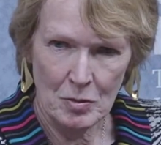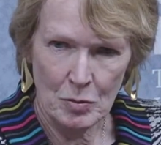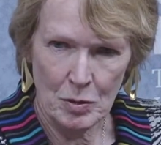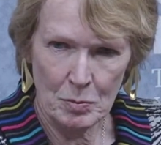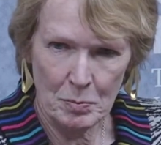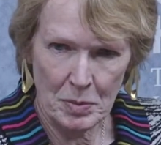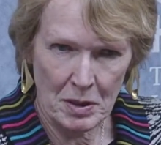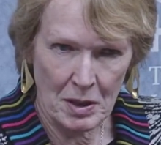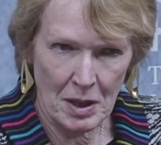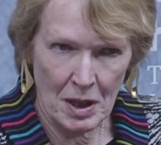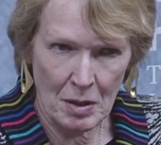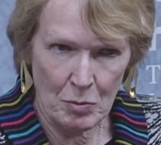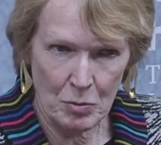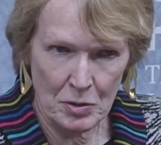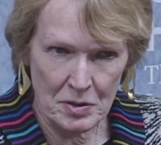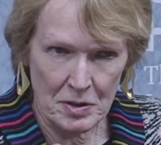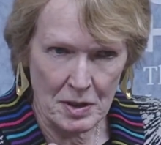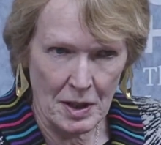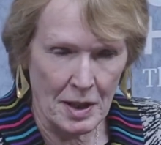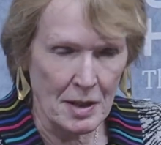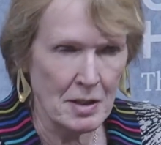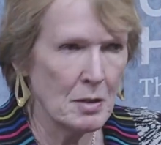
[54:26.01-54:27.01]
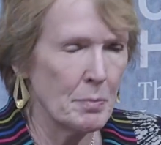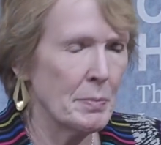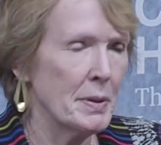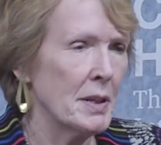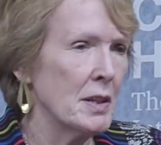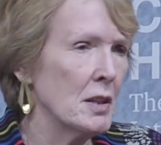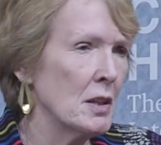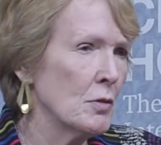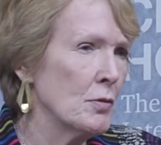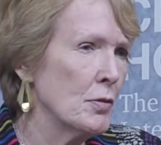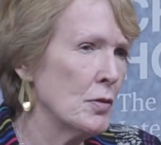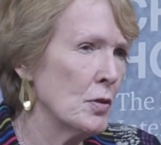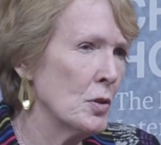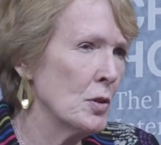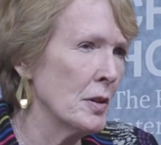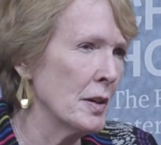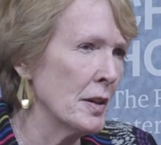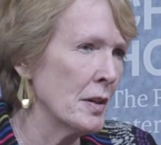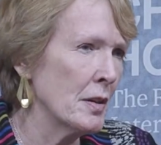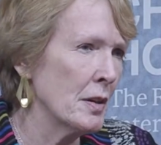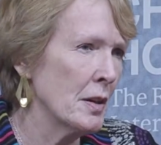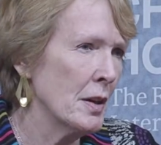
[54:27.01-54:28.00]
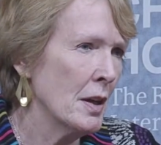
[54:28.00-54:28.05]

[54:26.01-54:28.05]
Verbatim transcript: became, was the underpinning for it.